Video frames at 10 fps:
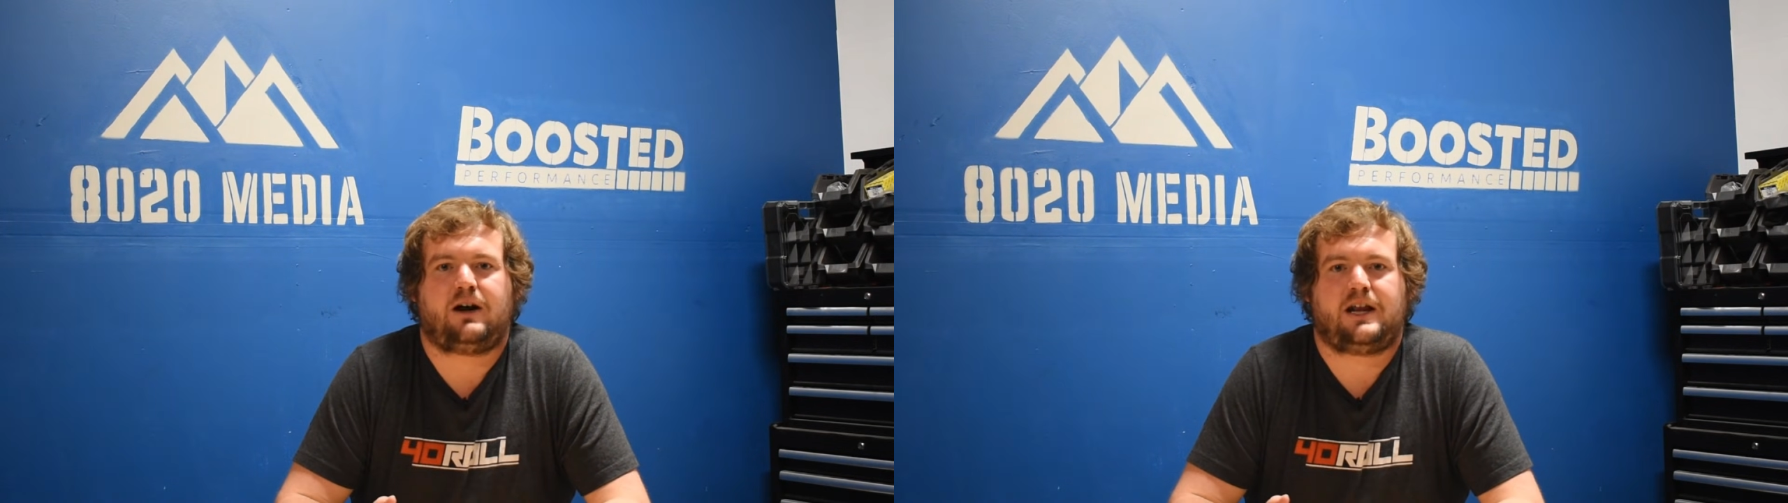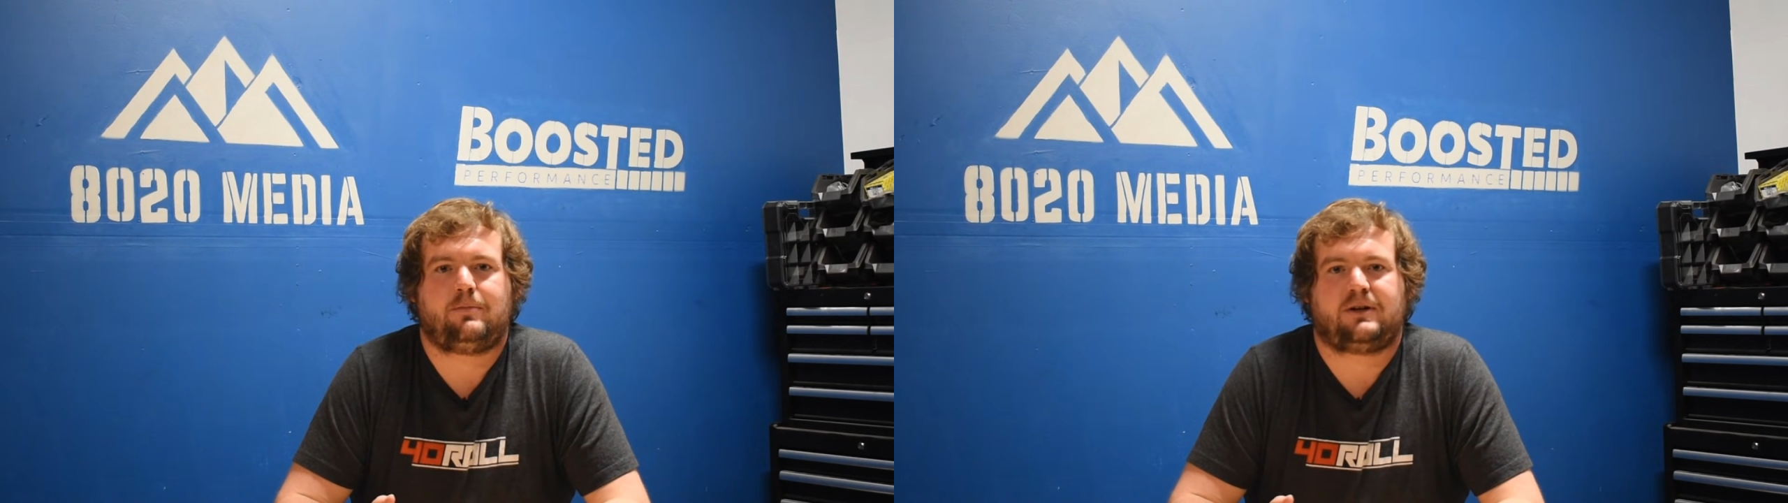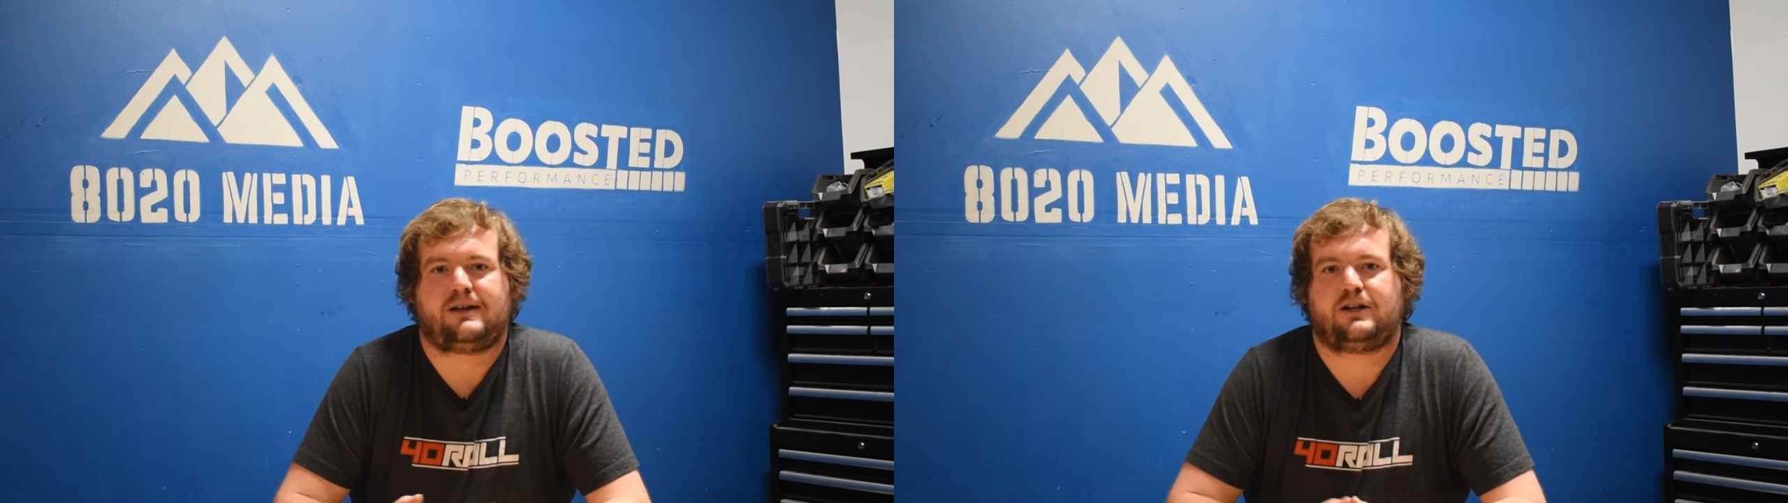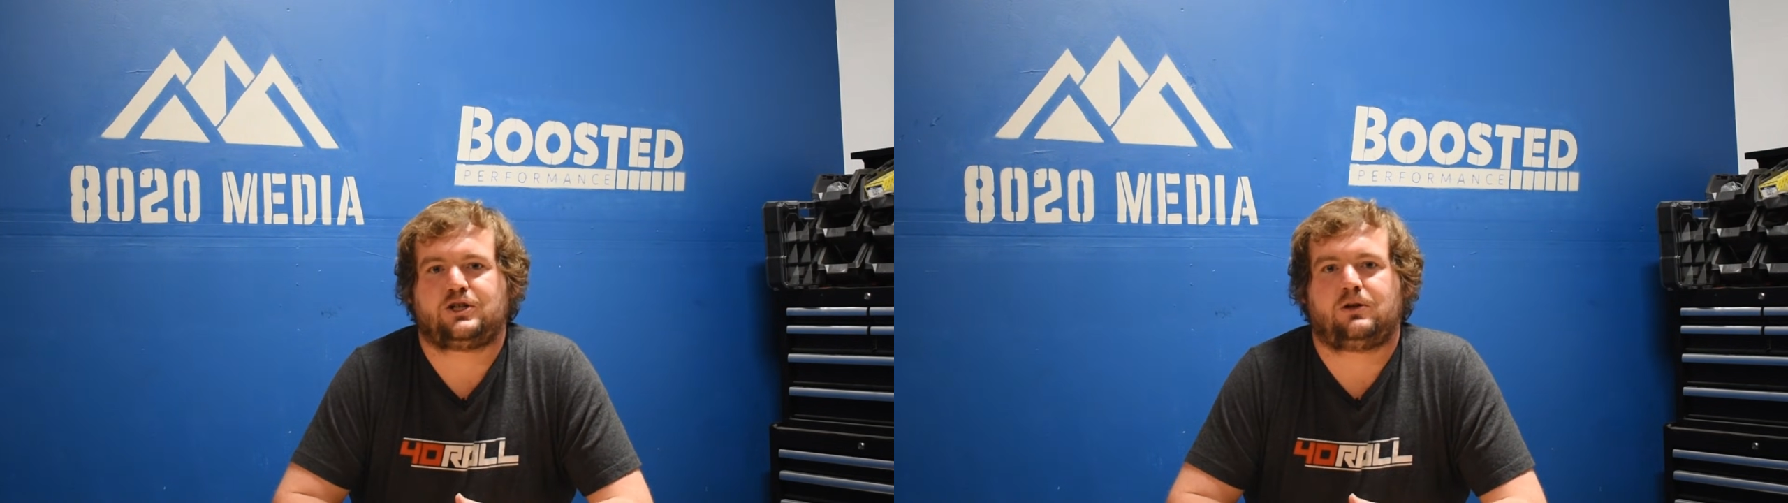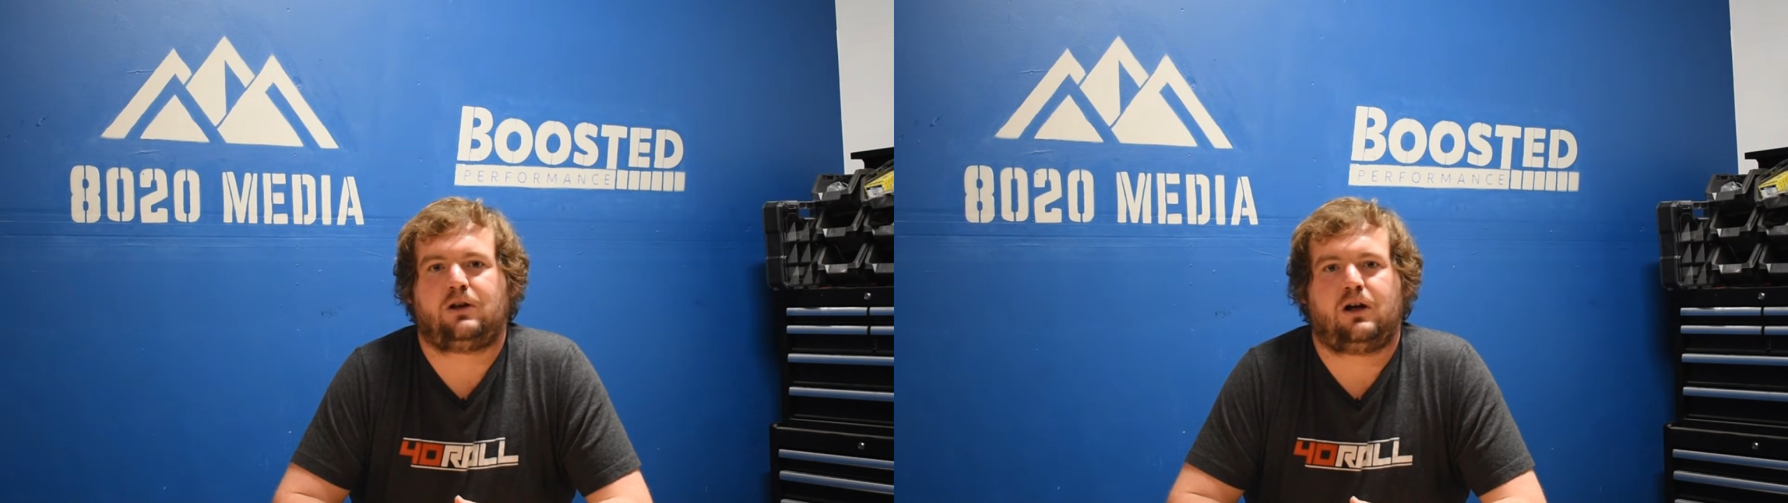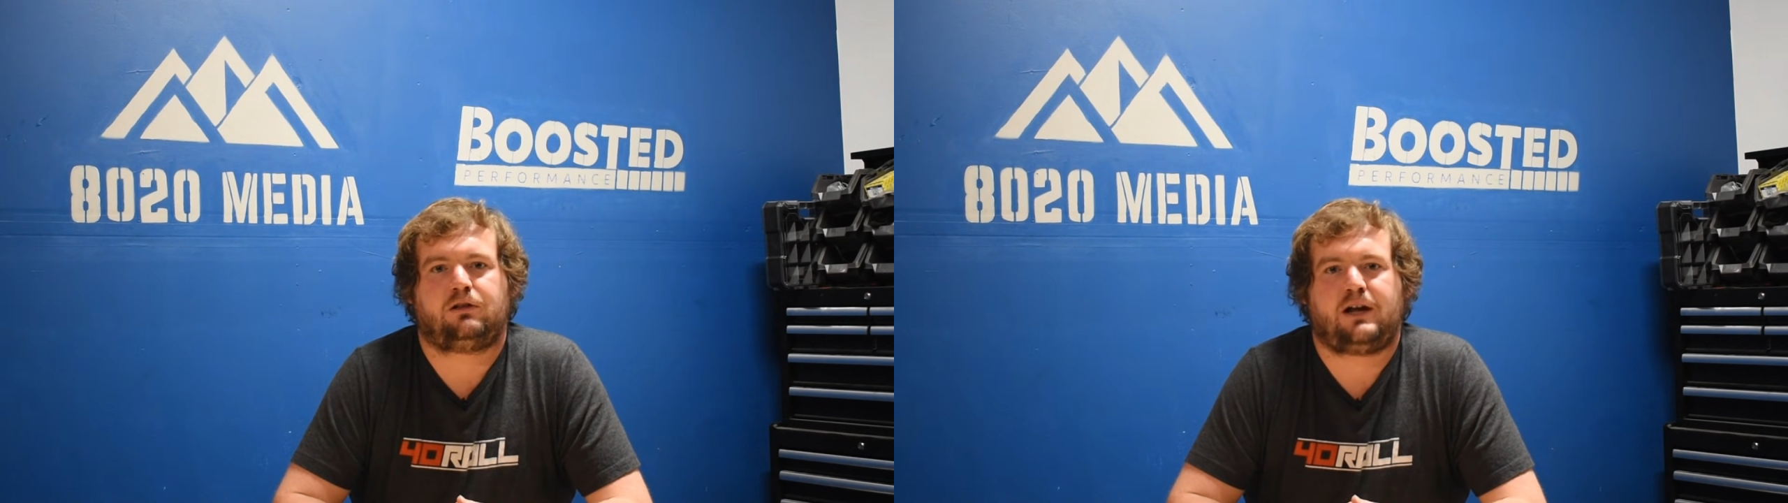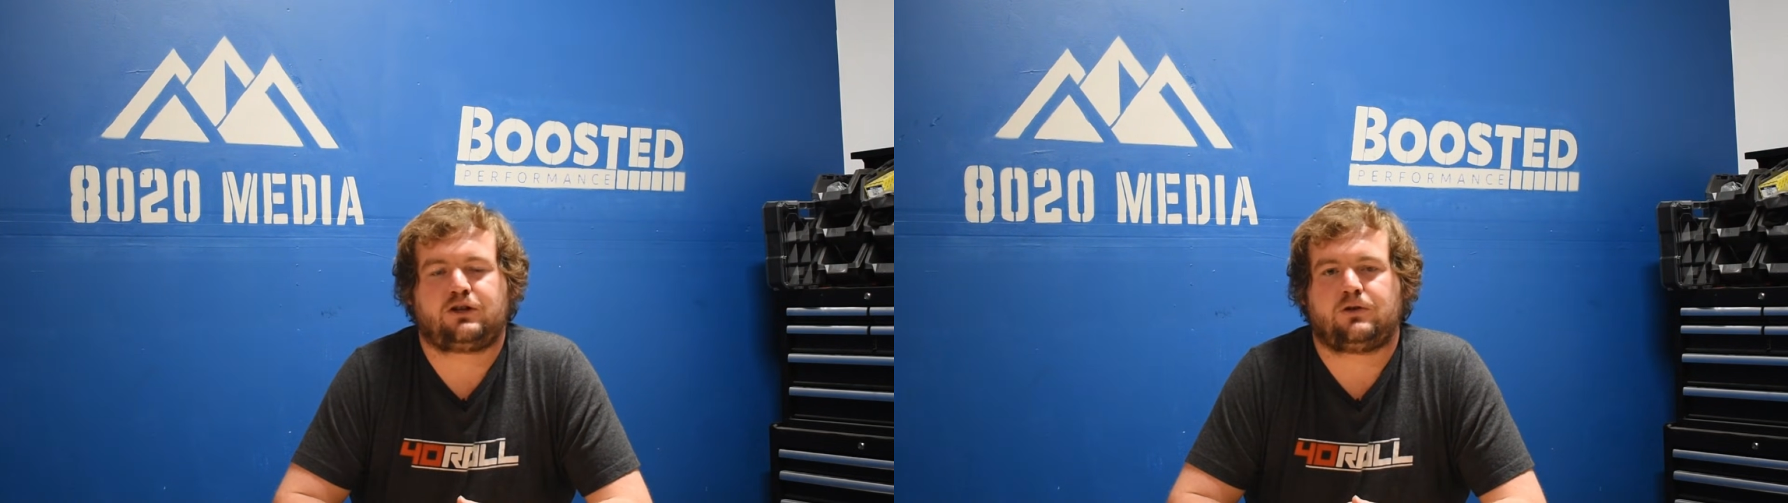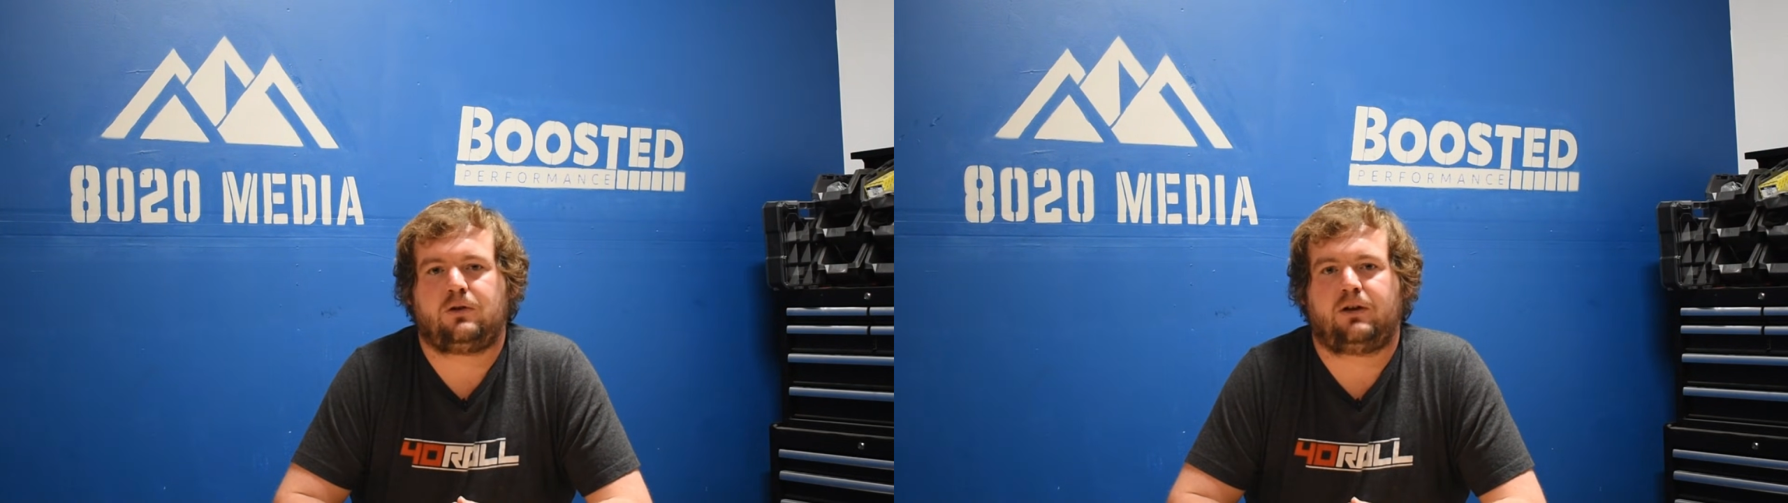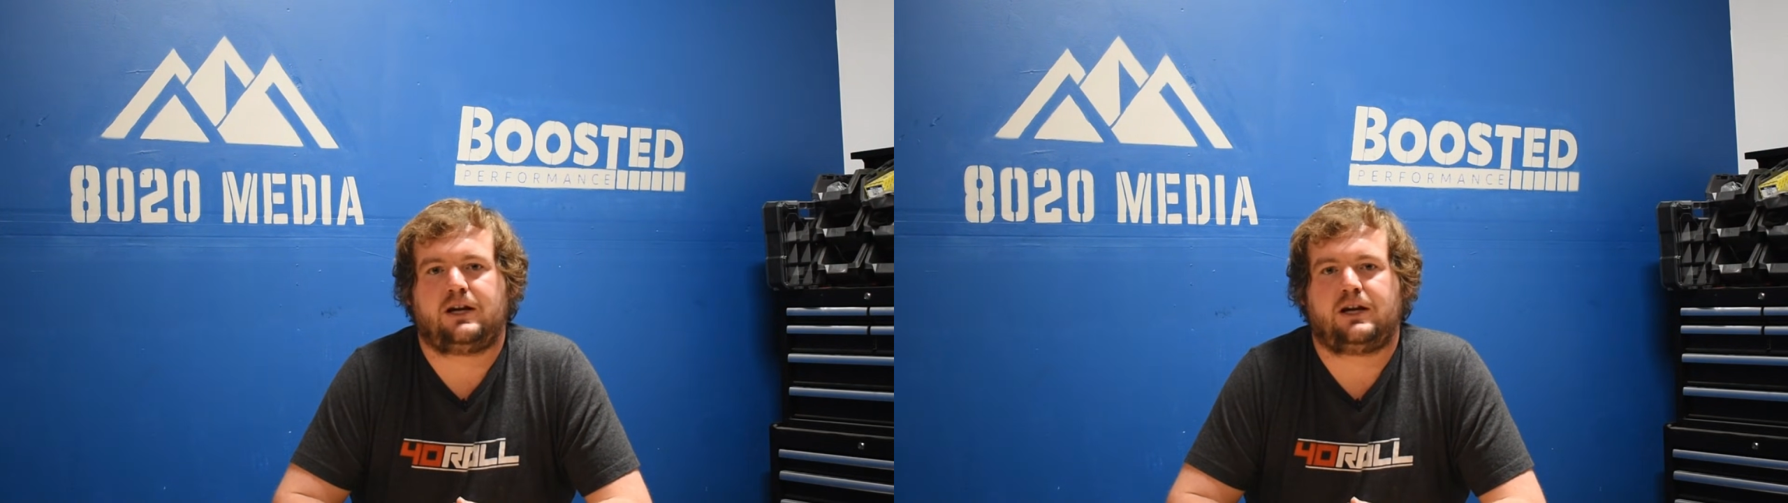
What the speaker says: any potential electrical